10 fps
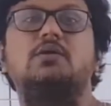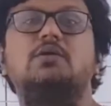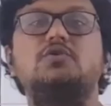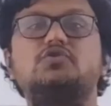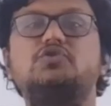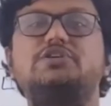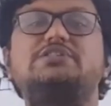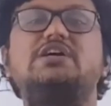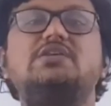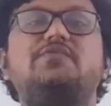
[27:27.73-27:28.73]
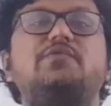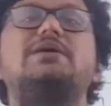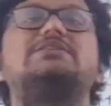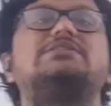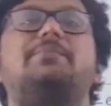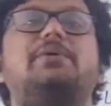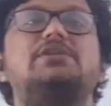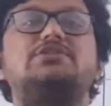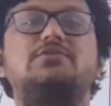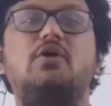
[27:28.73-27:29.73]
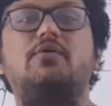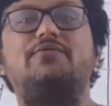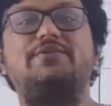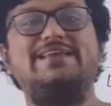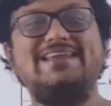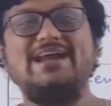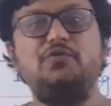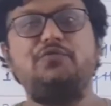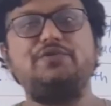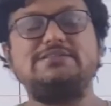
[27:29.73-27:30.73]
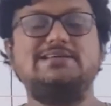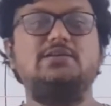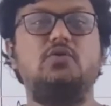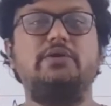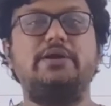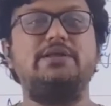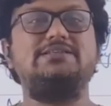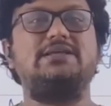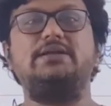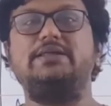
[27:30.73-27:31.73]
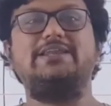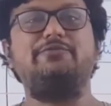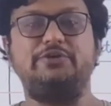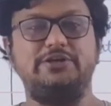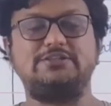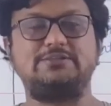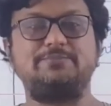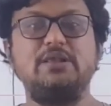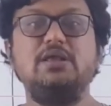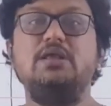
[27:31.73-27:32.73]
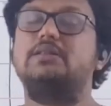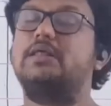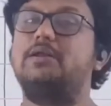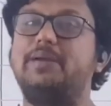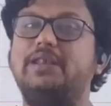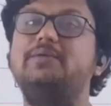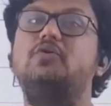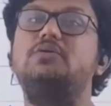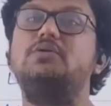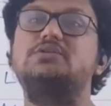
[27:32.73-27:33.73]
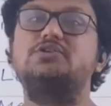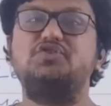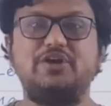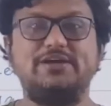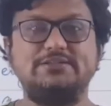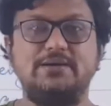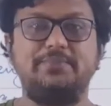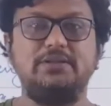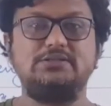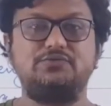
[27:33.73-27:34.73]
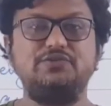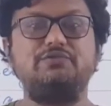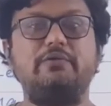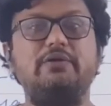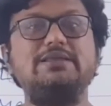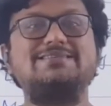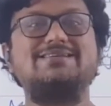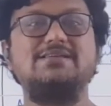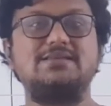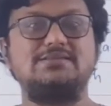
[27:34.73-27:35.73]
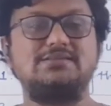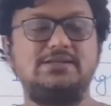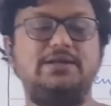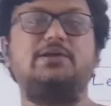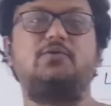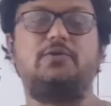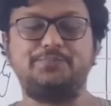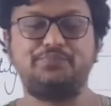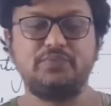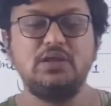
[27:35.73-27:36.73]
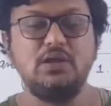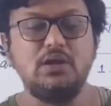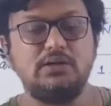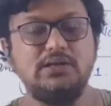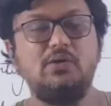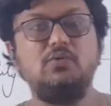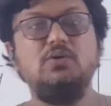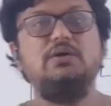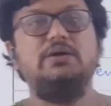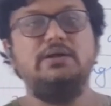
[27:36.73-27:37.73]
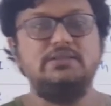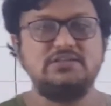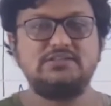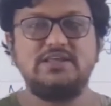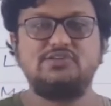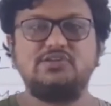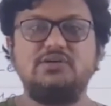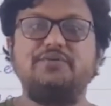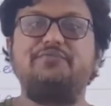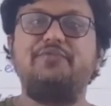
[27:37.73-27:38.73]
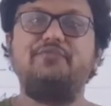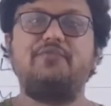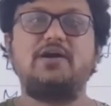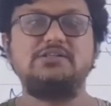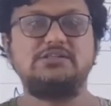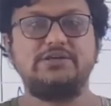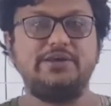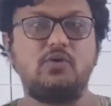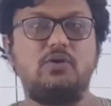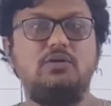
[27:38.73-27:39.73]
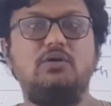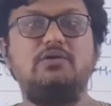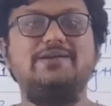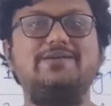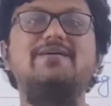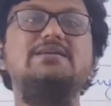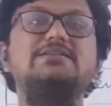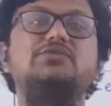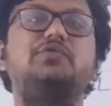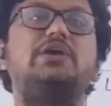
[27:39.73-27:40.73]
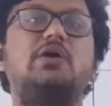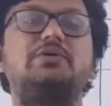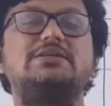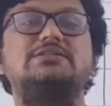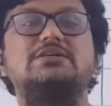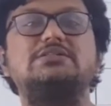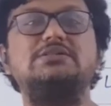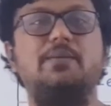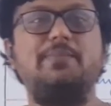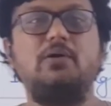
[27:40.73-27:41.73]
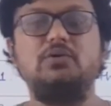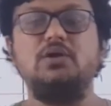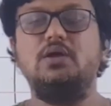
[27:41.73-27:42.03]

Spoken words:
So these are the few examples of derived physical quantities and derived units. There are many more such examples which we will discuss later on. Now in this lecture, if we first recall or revise, we have discussed about